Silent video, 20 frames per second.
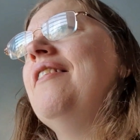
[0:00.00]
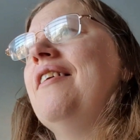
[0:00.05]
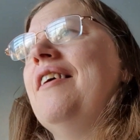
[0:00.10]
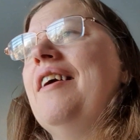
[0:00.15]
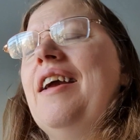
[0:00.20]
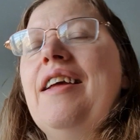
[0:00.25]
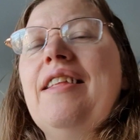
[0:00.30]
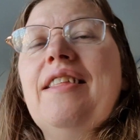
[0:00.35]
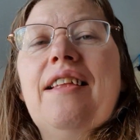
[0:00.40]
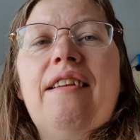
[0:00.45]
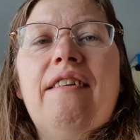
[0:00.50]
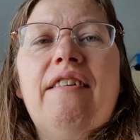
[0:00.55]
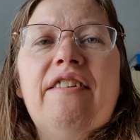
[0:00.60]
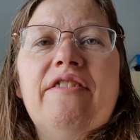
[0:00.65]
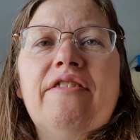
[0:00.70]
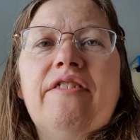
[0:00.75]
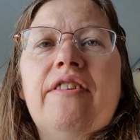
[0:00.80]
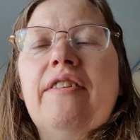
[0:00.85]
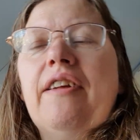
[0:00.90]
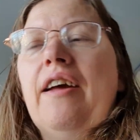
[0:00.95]
the heat the
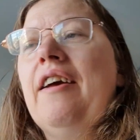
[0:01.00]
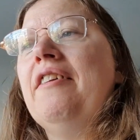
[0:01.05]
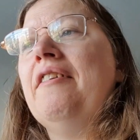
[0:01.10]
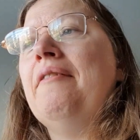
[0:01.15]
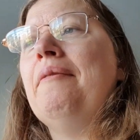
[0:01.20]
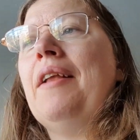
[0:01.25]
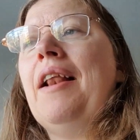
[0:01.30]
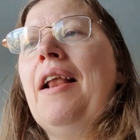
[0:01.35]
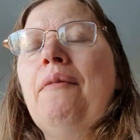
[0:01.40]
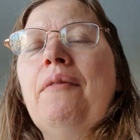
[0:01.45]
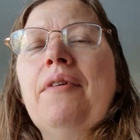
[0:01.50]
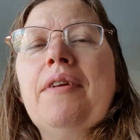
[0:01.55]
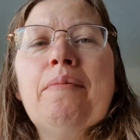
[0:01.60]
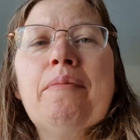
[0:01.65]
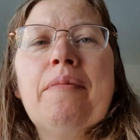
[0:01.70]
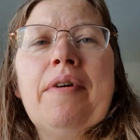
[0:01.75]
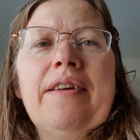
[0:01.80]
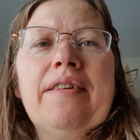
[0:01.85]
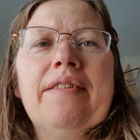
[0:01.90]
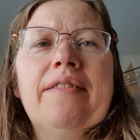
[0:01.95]
last few days. I'm glad when
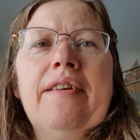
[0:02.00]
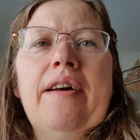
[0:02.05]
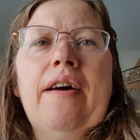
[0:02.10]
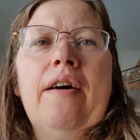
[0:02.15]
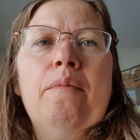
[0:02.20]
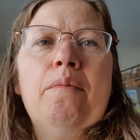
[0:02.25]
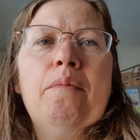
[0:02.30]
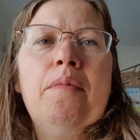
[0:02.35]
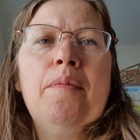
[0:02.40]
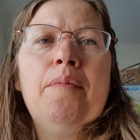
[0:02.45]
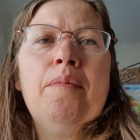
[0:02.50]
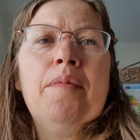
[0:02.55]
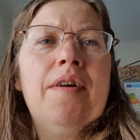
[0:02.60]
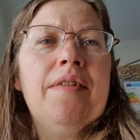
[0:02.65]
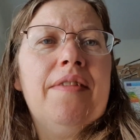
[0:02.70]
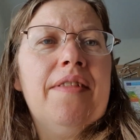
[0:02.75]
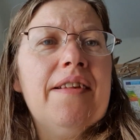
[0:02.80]
it breaks down. Pop.